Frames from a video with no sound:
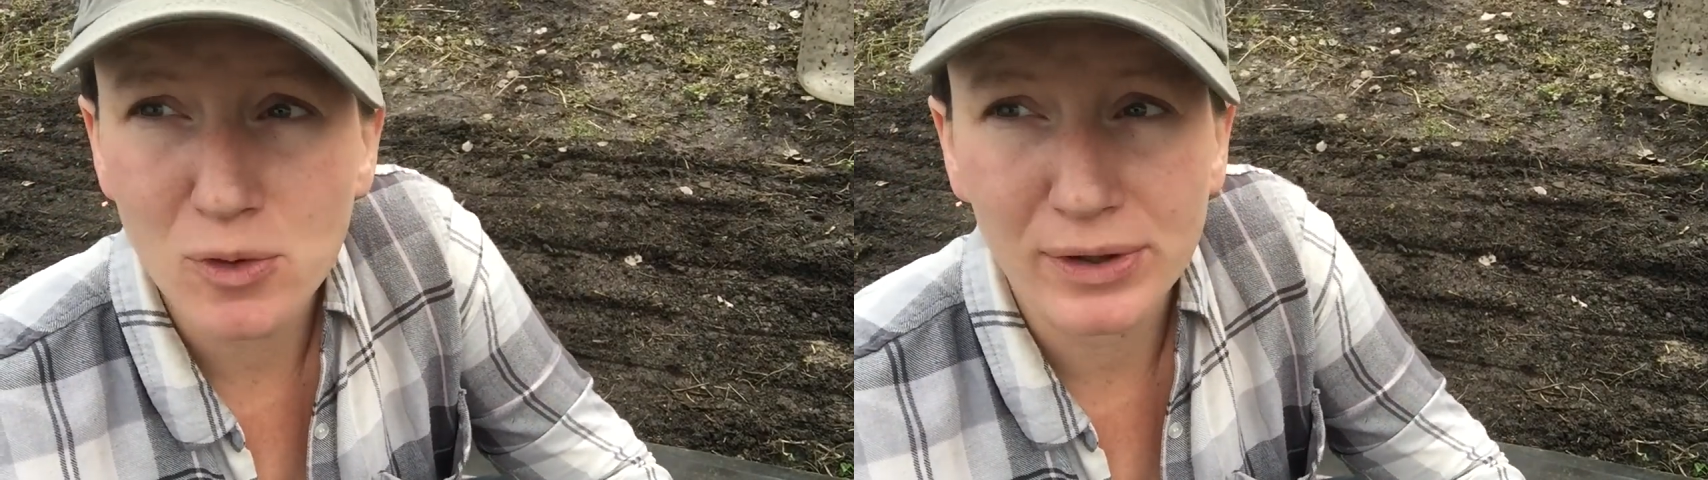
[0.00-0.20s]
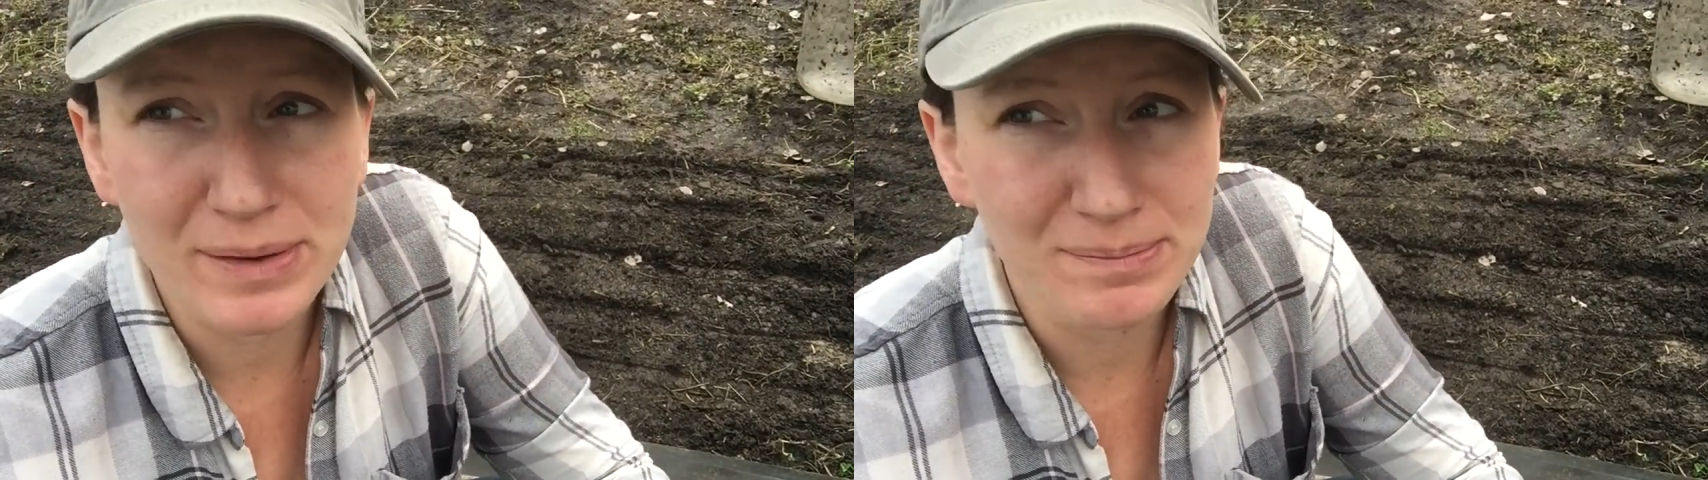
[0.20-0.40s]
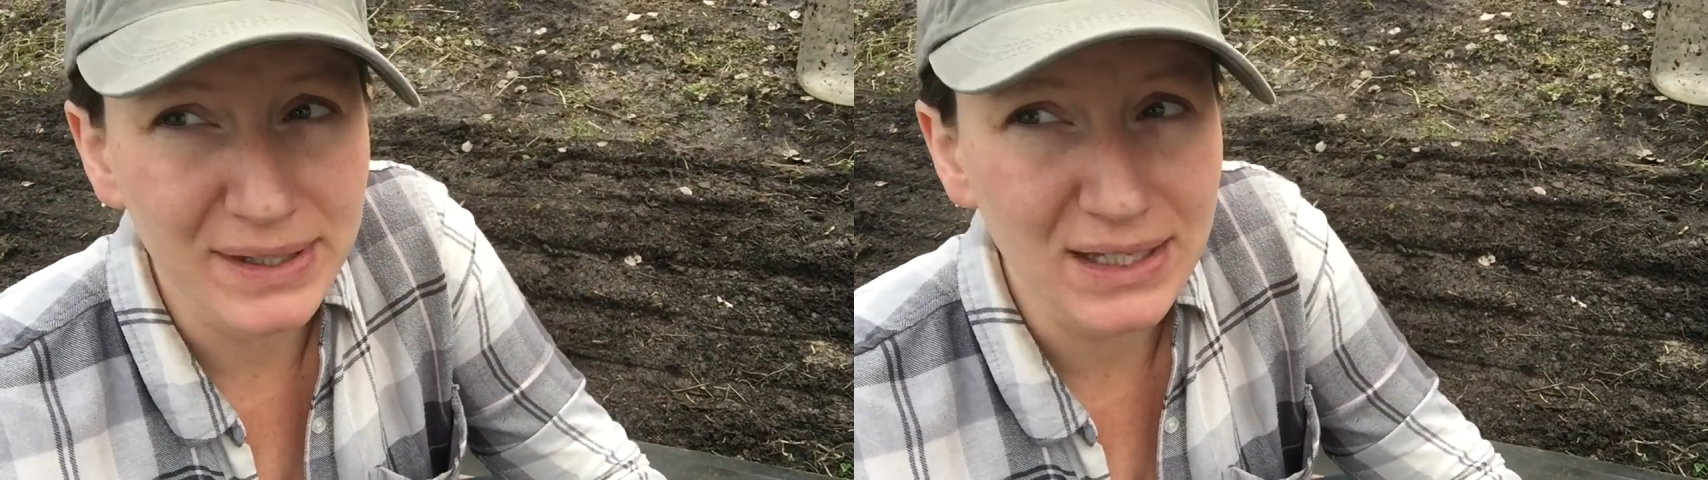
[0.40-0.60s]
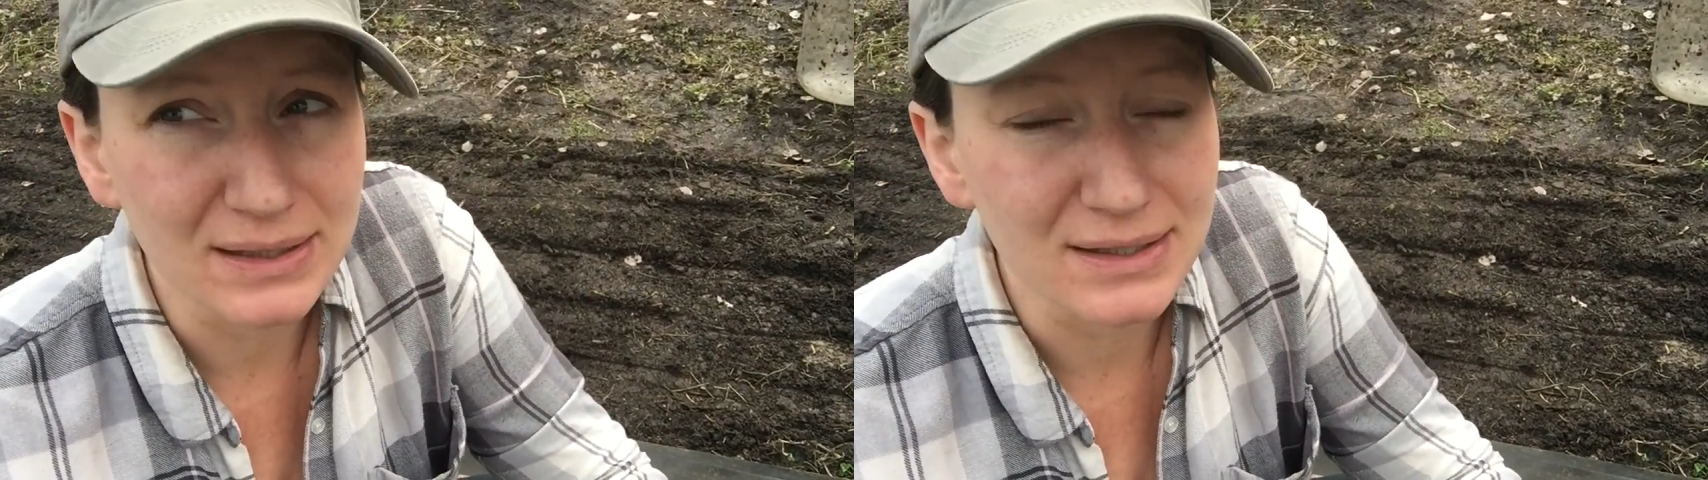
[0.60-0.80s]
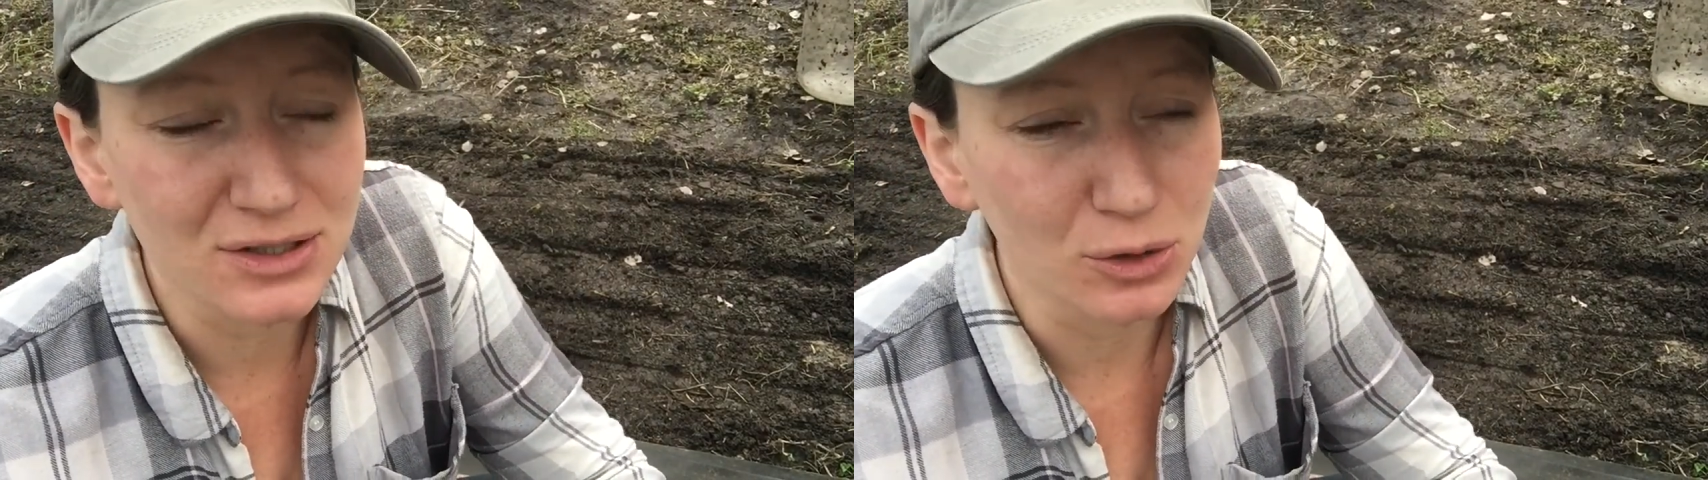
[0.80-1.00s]
or the
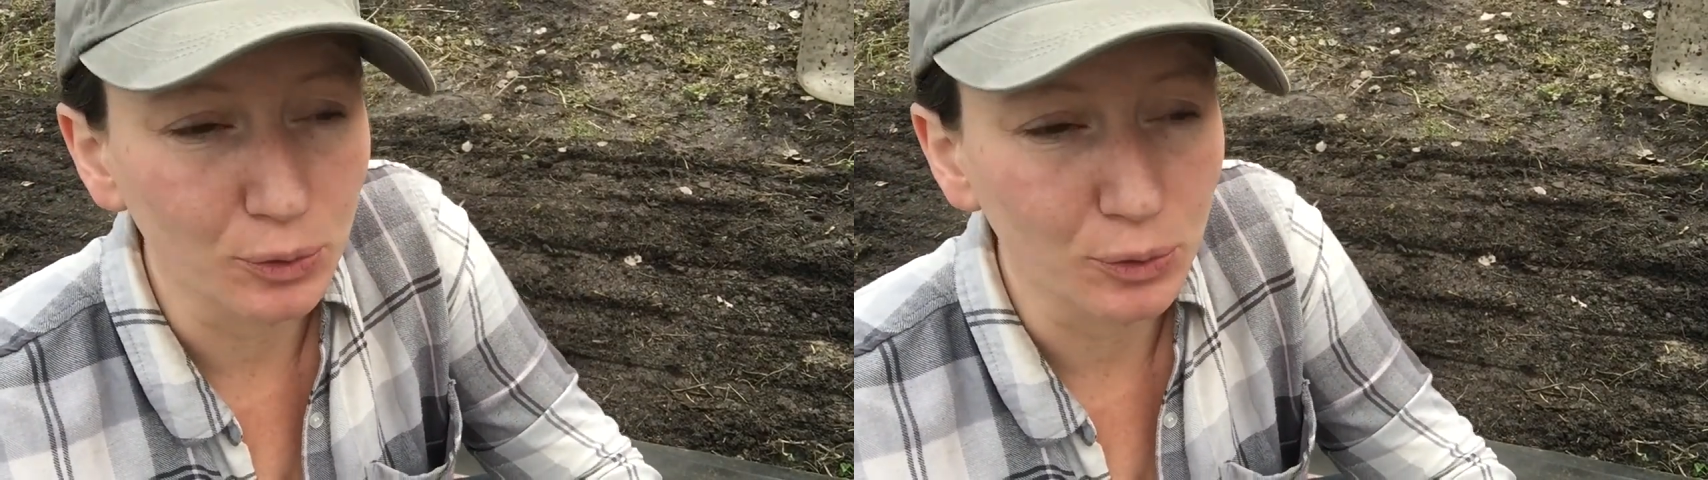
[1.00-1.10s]
means to